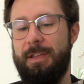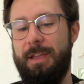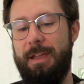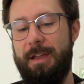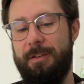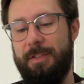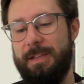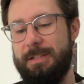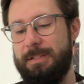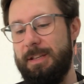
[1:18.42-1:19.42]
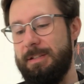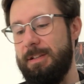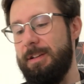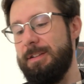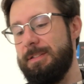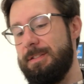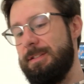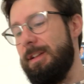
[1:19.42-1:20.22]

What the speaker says: And they sent us,